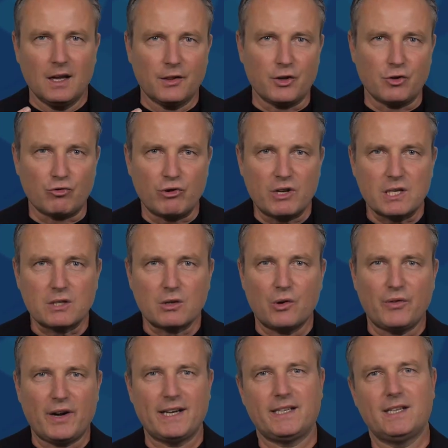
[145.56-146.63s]
The risk
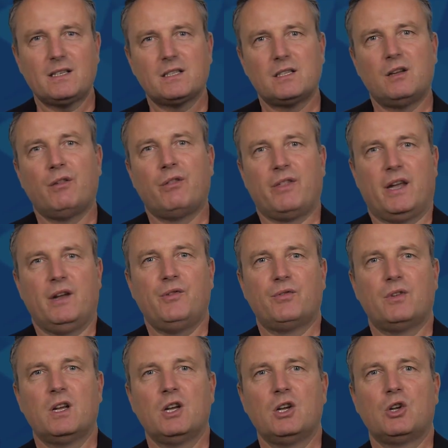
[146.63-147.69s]
of identity
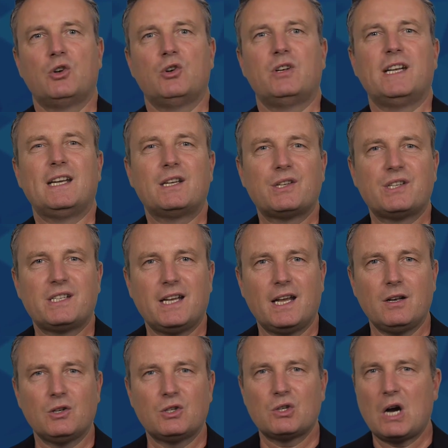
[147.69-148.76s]
theft could
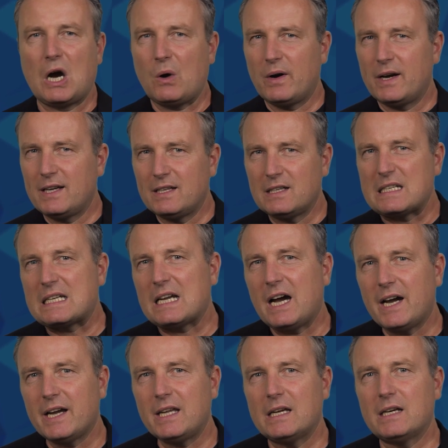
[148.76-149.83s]
extend to our
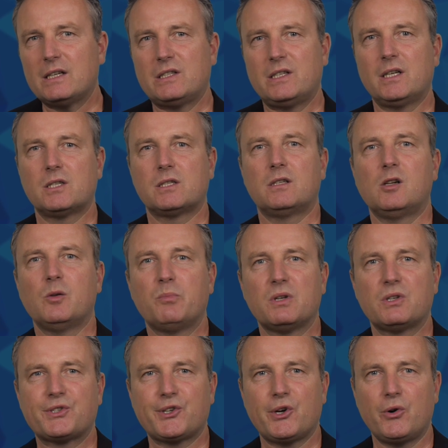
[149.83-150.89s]
entire digital
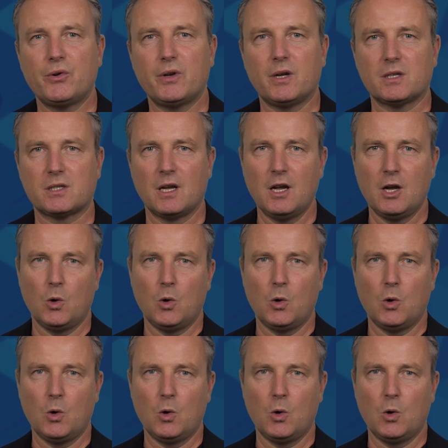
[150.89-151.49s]
personas,